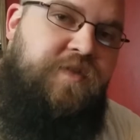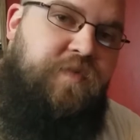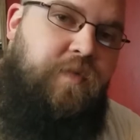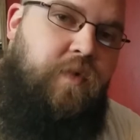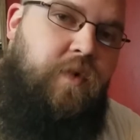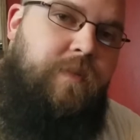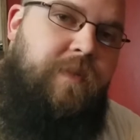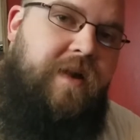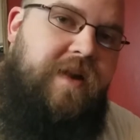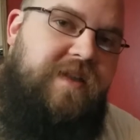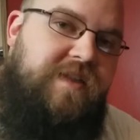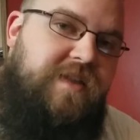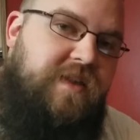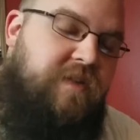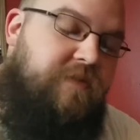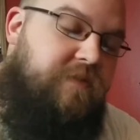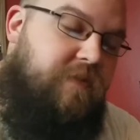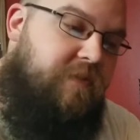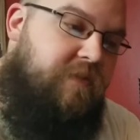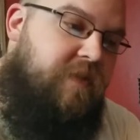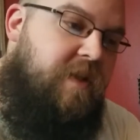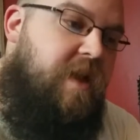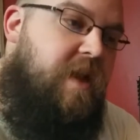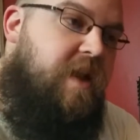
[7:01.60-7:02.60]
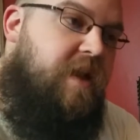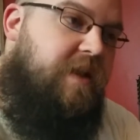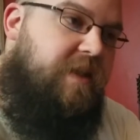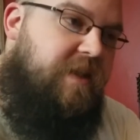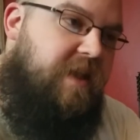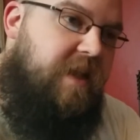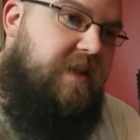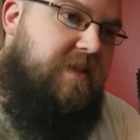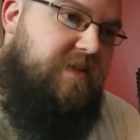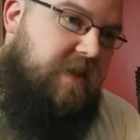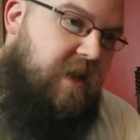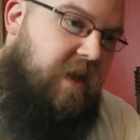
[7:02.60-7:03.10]
for myself of,
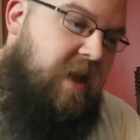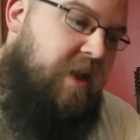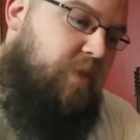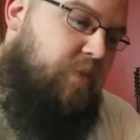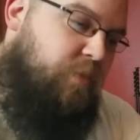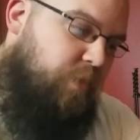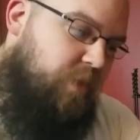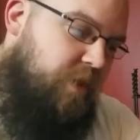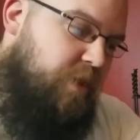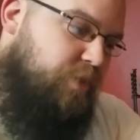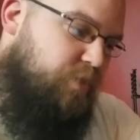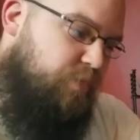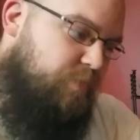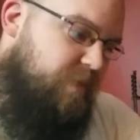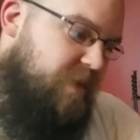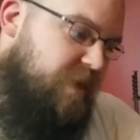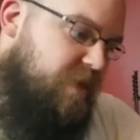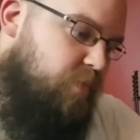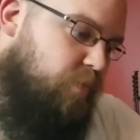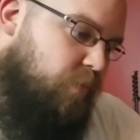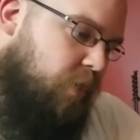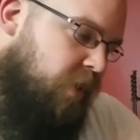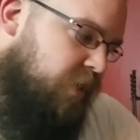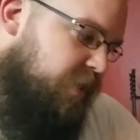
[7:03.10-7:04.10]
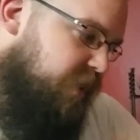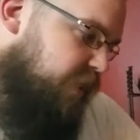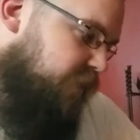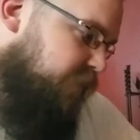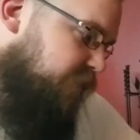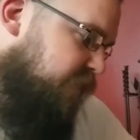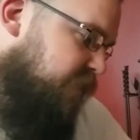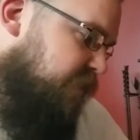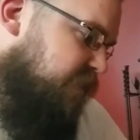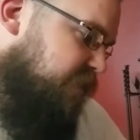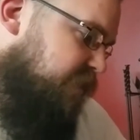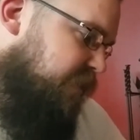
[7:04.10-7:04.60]
yes, I will be
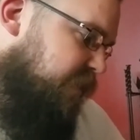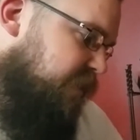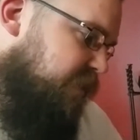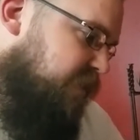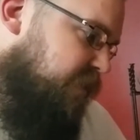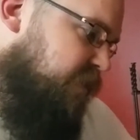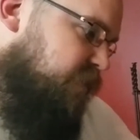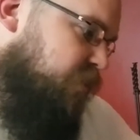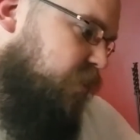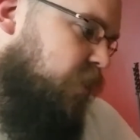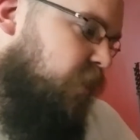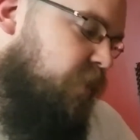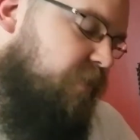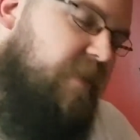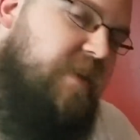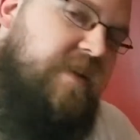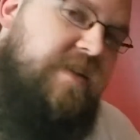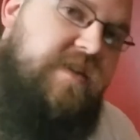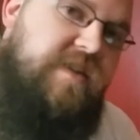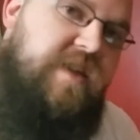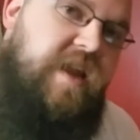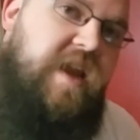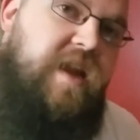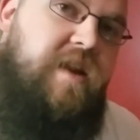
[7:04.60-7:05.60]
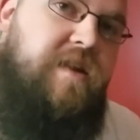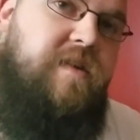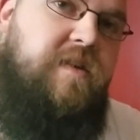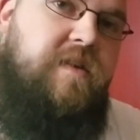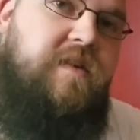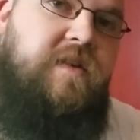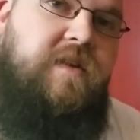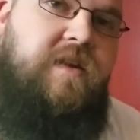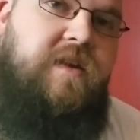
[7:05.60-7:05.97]
walking this distance on this date.